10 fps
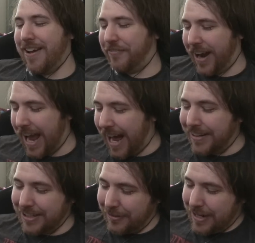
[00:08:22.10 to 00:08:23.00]
If I
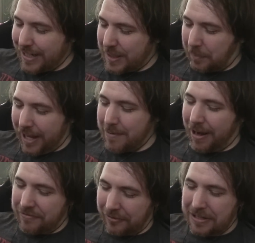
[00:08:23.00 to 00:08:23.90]
had to explain
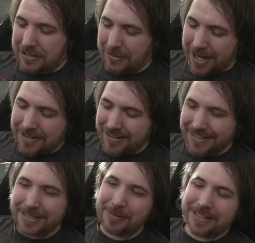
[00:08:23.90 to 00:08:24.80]
my frustrations